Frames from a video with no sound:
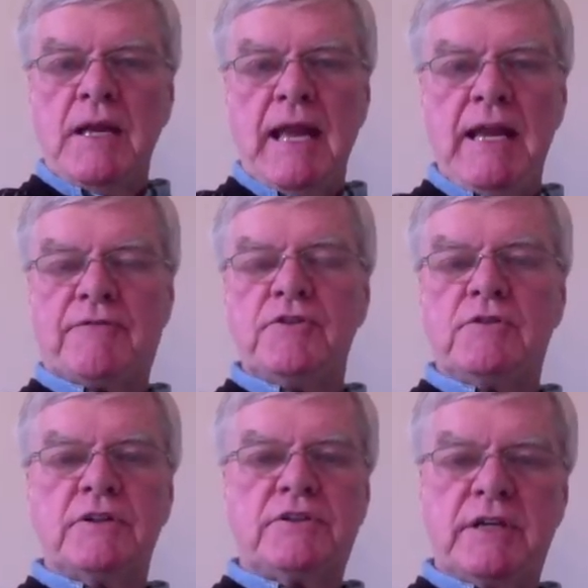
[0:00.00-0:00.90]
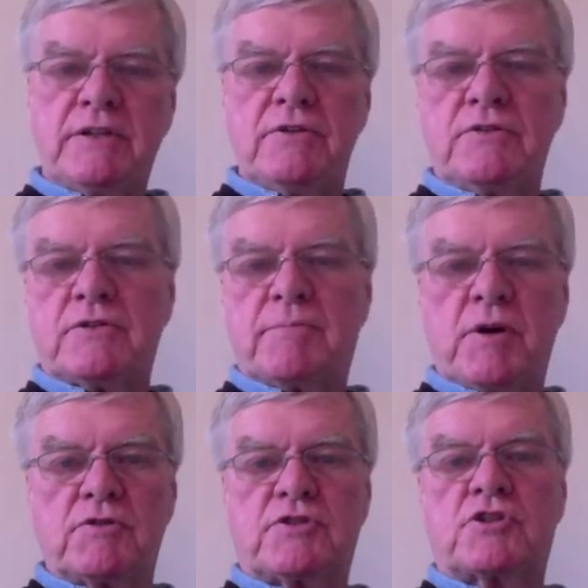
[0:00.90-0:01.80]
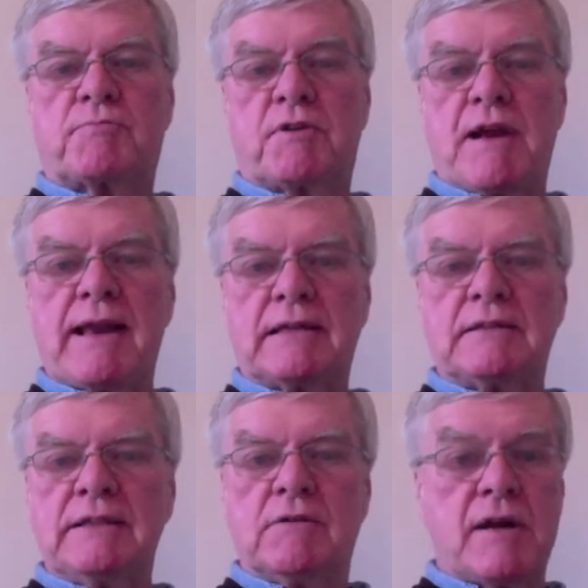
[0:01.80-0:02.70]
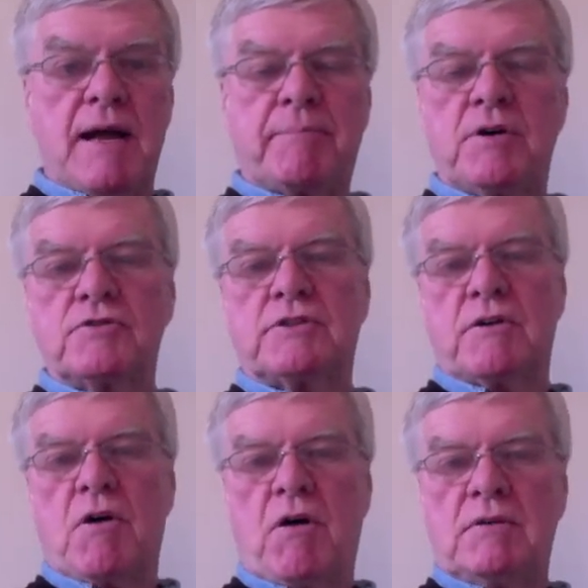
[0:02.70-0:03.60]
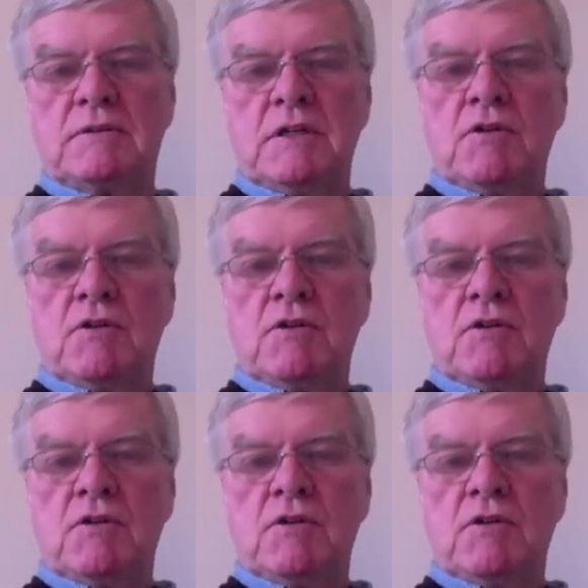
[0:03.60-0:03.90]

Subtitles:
If you continue to post sporadically or not post at all,